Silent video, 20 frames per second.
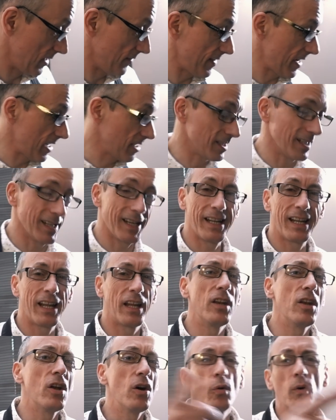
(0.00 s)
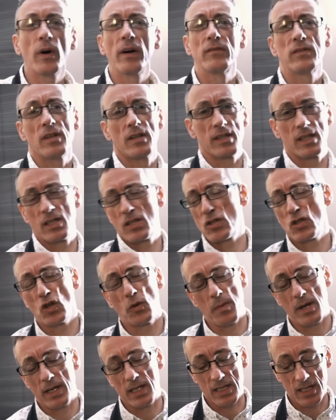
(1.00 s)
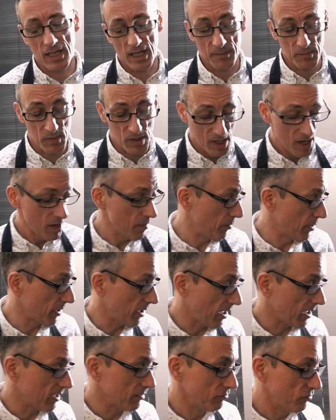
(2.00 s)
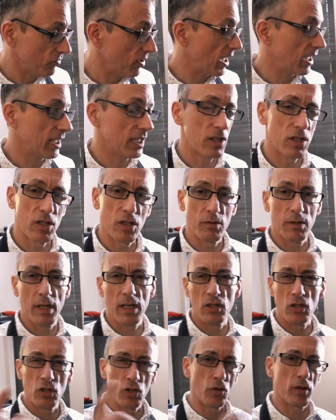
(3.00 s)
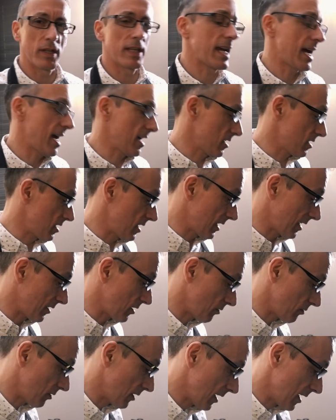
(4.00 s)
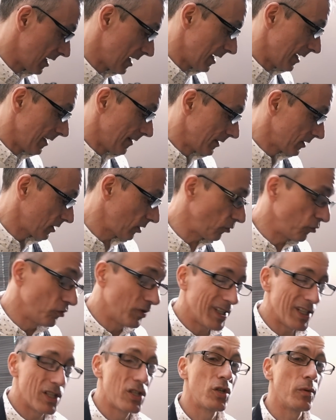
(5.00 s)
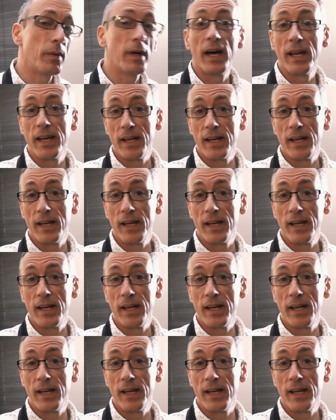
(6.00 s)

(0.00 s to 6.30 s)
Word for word: investing. And I know I've done this so many times, but I really do enjoy casting. I don't, don't really do it